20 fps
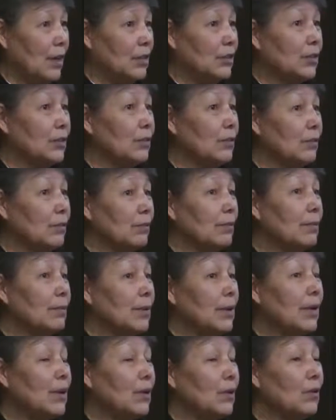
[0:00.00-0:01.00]
So,
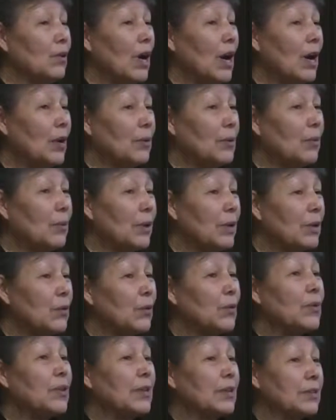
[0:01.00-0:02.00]
you know, how do we
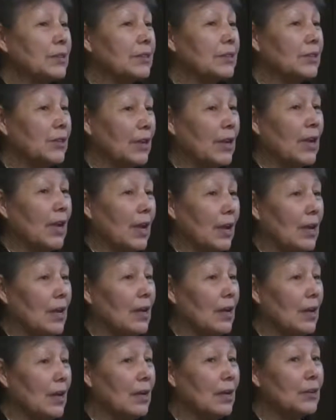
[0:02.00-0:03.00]
do this
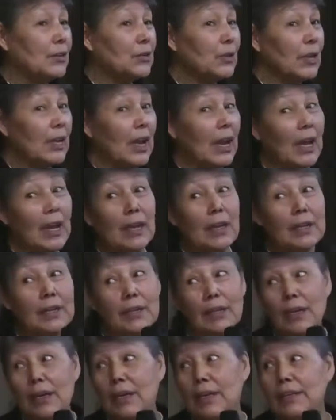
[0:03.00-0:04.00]
today? And Treaty 8
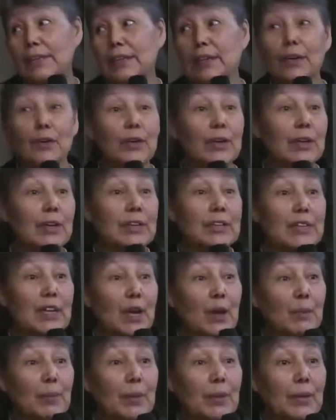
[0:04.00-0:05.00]
is a good
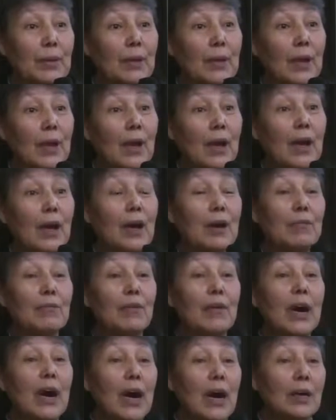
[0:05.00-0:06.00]
example of
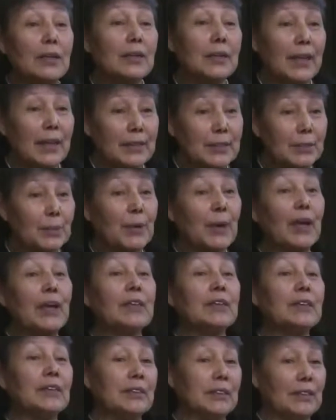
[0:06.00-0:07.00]
let's
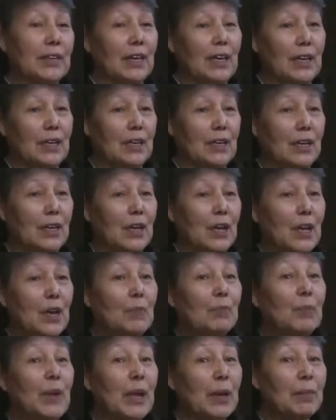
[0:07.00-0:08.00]
practice that.
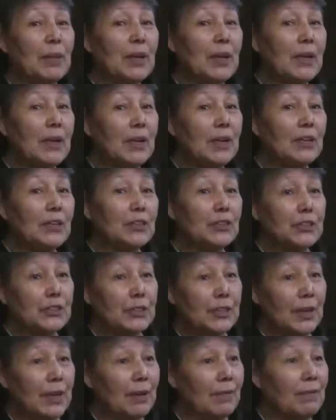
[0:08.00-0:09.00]
Maybe
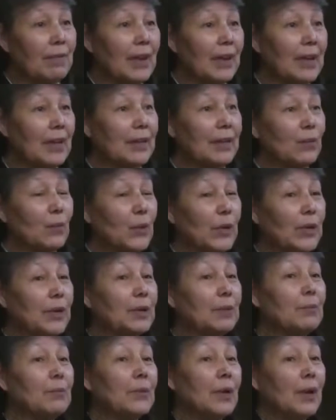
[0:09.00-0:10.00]
each event we
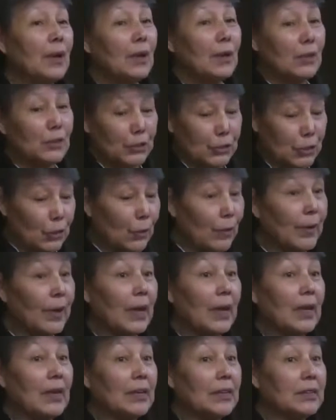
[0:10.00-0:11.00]
can
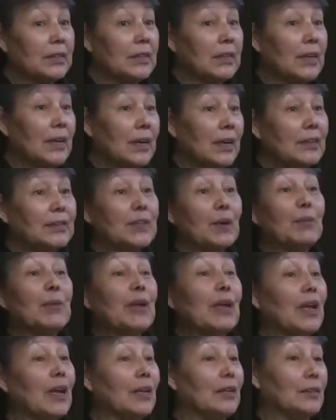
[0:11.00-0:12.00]
showcase
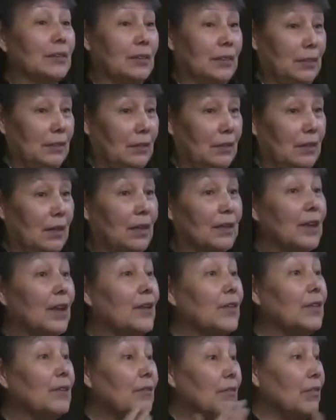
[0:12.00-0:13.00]
somebody else,
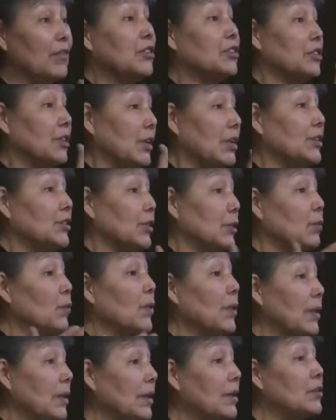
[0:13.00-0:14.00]
another First Nation
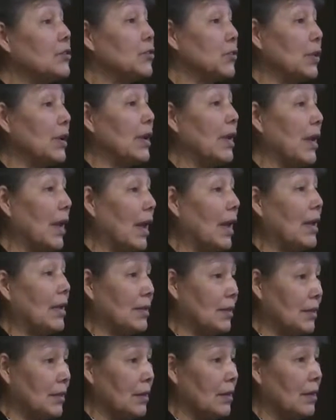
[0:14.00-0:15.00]
within Treaty
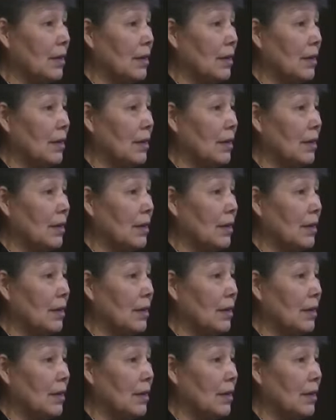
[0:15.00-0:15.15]
8.